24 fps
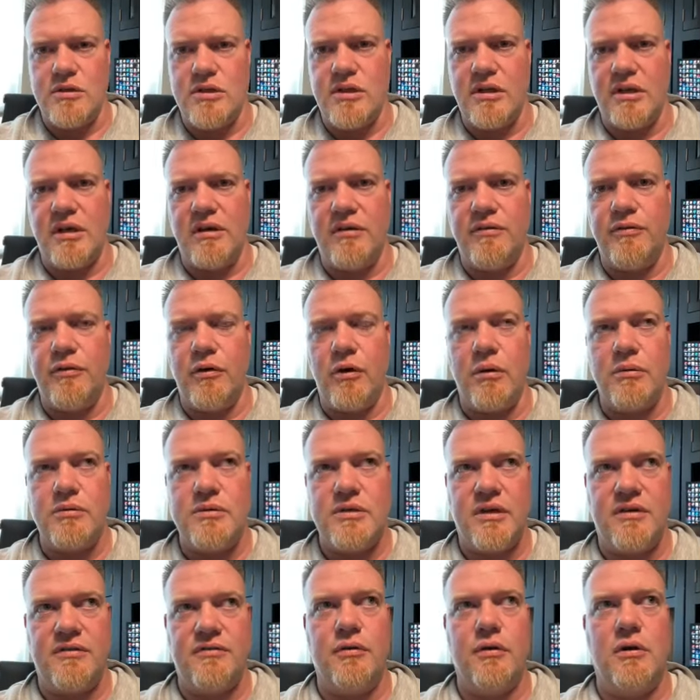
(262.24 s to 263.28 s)
looking for. I was
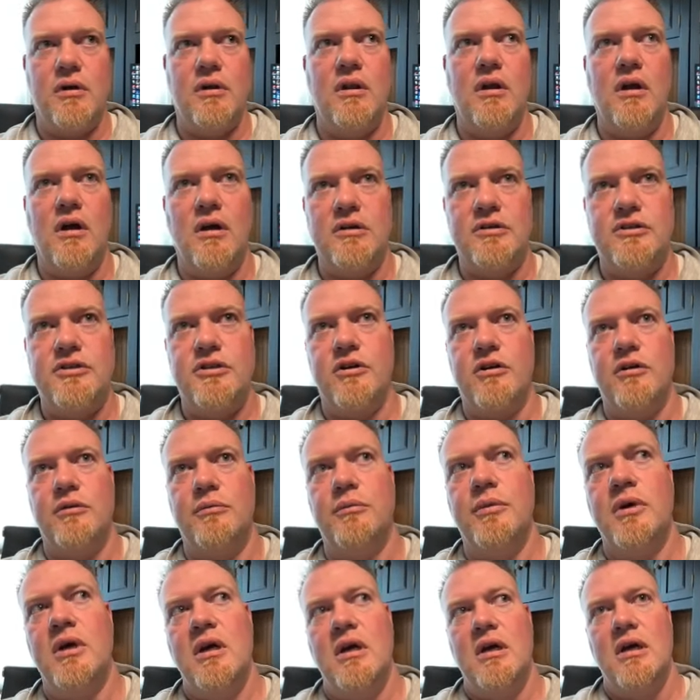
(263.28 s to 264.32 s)
looking for a long
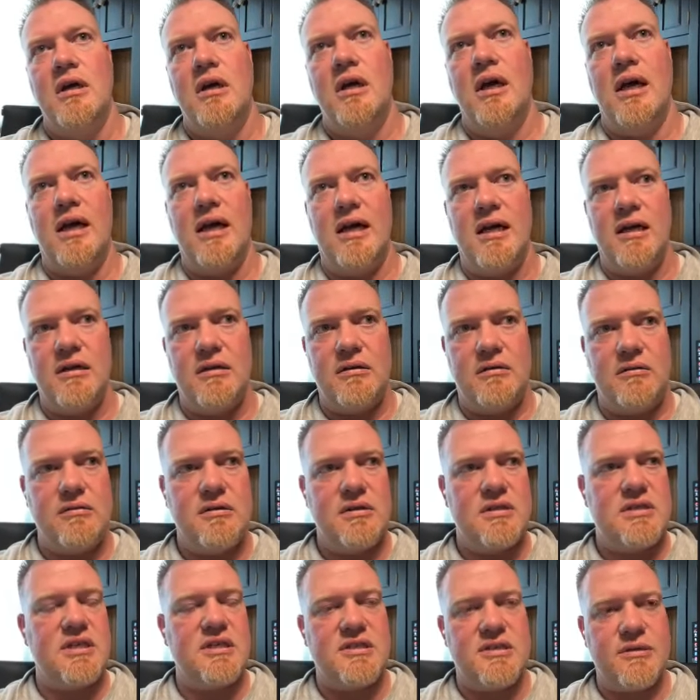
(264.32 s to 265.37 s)
term
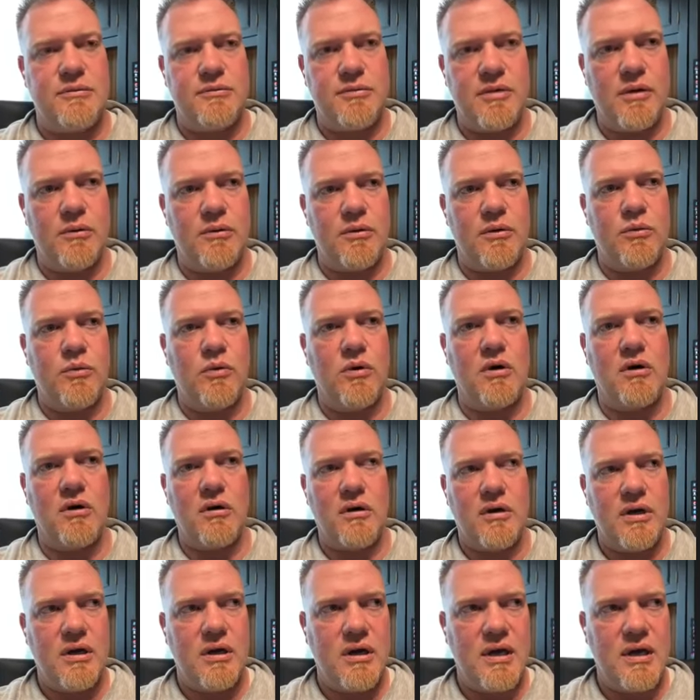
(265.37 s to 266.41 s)
system that would work,